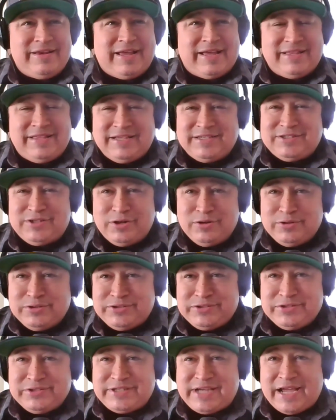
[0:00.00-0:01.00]
these
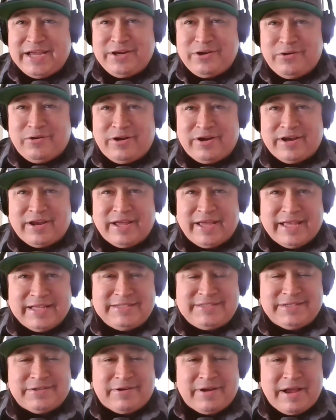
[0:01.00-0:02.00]
losers I know on
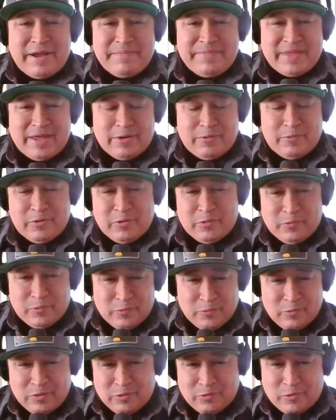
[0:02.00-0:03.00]
Instagram that
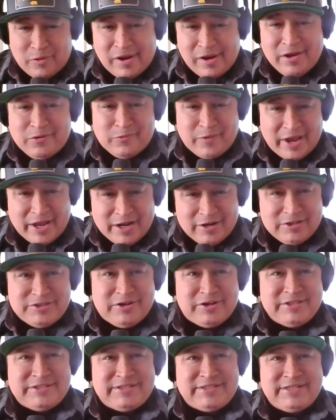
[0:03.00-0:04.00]
were wearing Raider
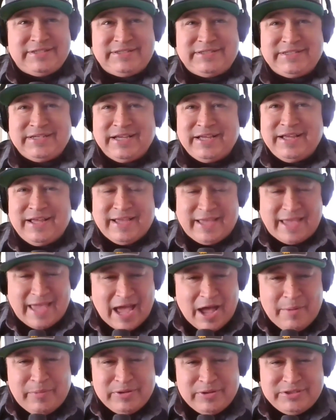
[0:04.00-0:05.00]
jerseys,
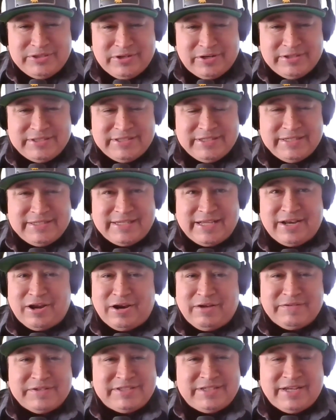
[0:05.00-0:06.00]
Cowboy jerseys, and
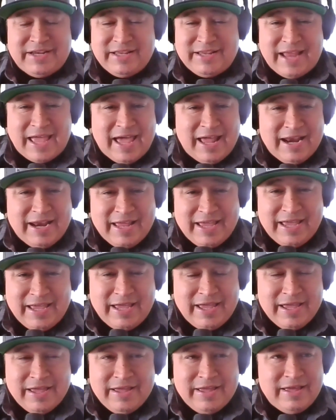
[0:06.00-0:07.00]
all of a sudden
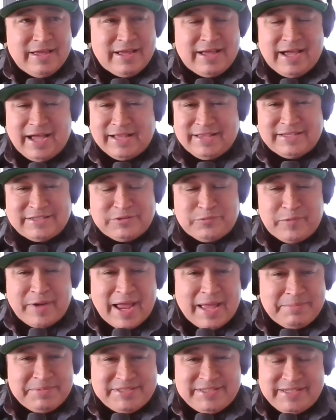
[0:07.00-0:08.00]
LA got this
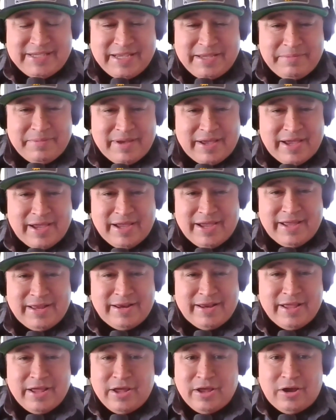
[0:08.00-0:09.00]
Rams team,
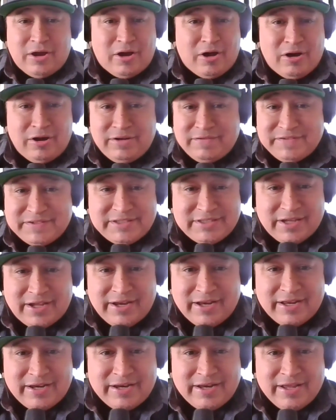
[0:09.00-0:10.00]
and all of a
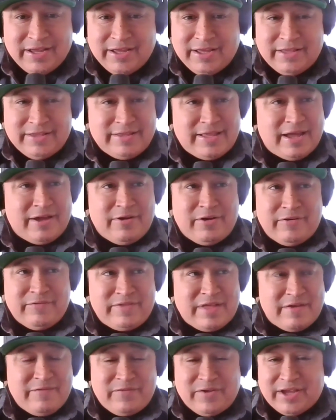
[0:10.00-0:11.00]
sudden
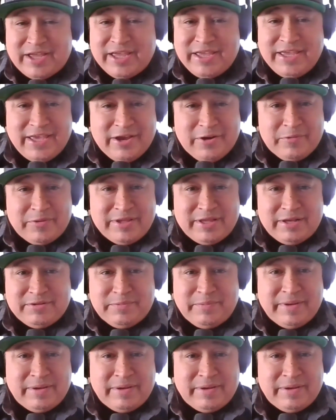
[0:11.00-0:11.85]
that fucking year when they